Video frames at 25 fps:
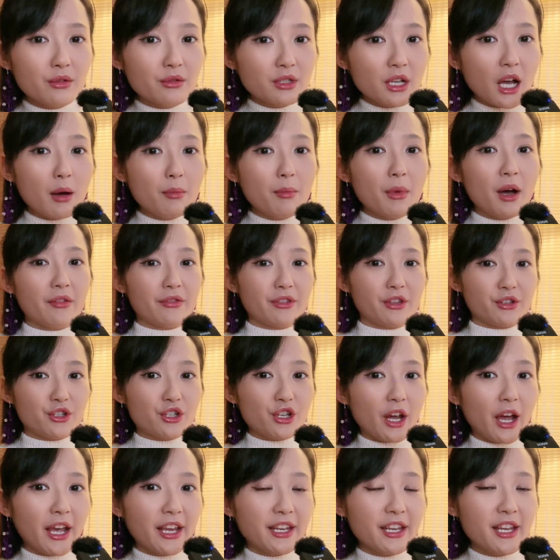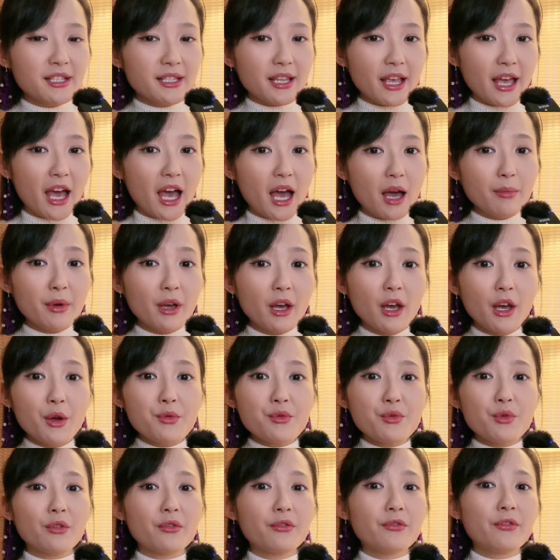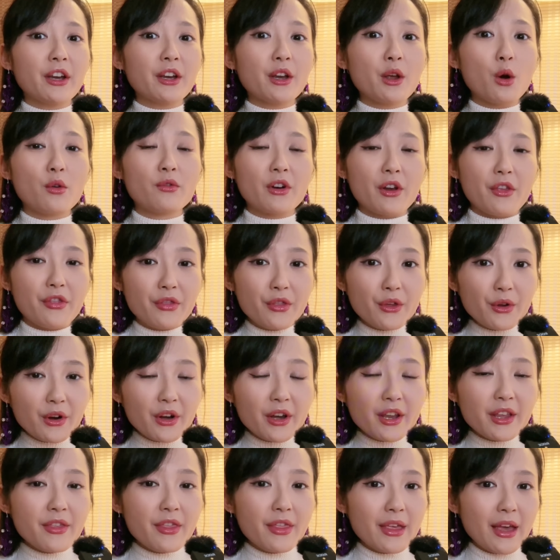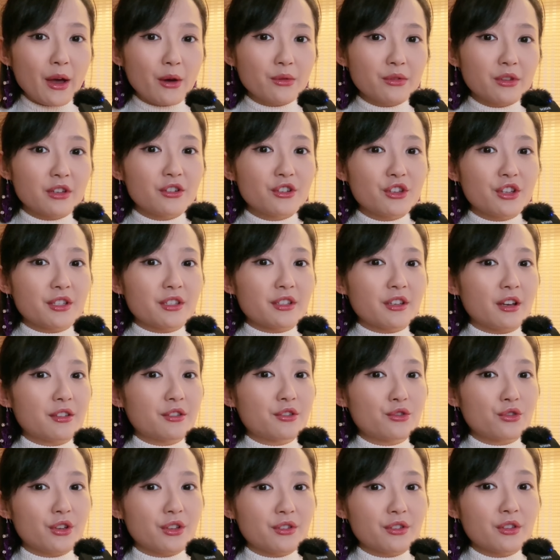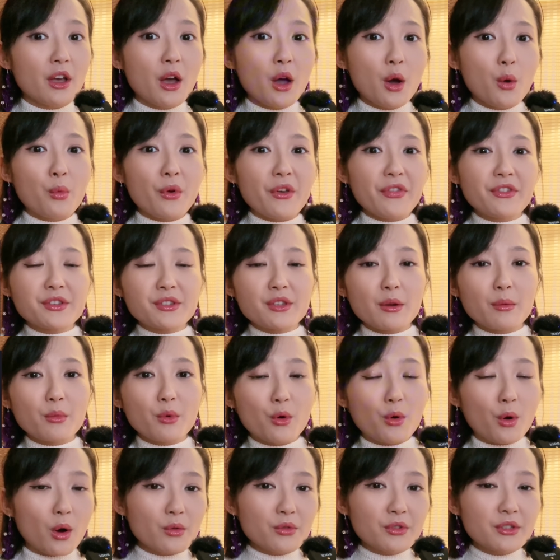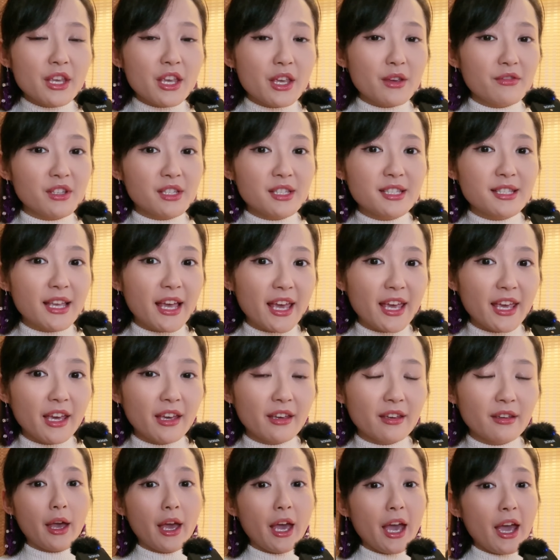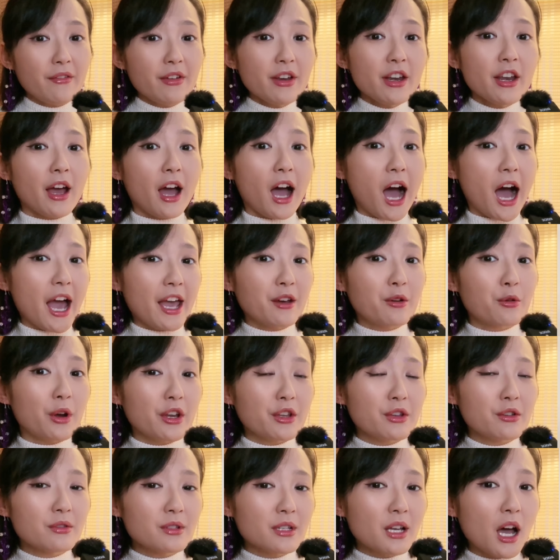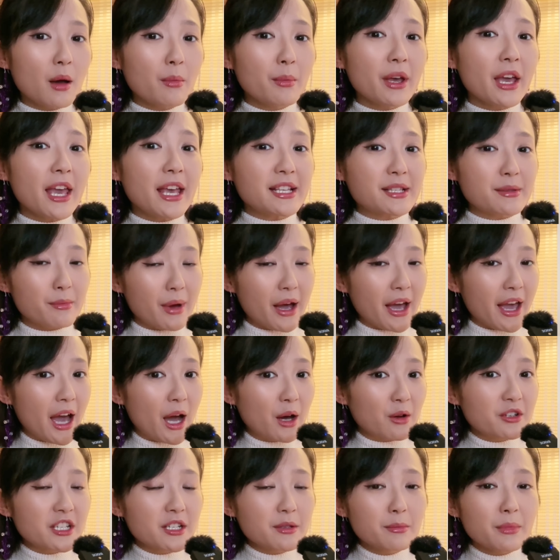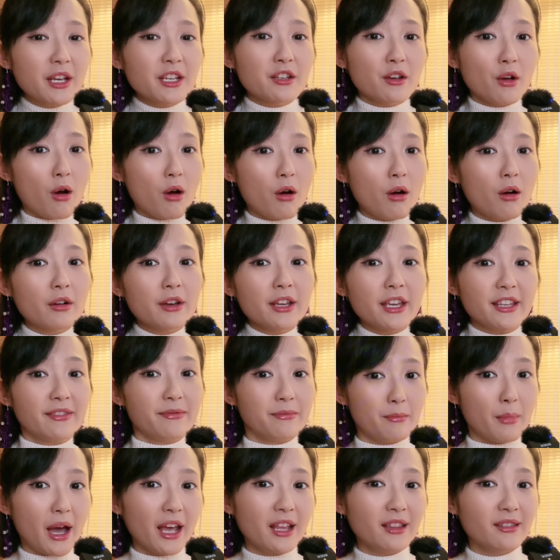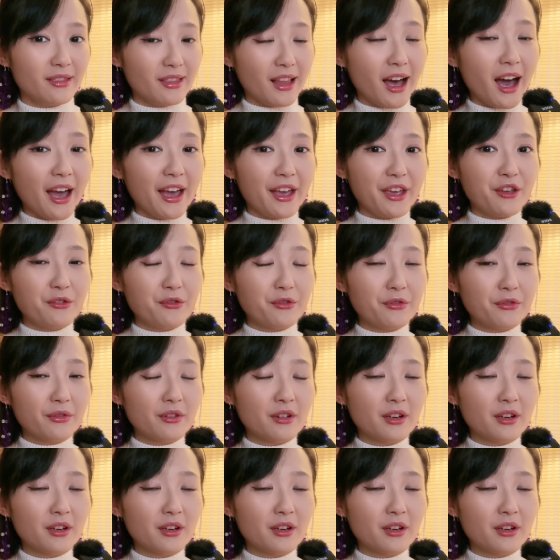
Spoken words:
top on the Chinese app, you'll find over 30,000 discussions with some girls even saying, having a high cranial top is my ultimate goal in my life.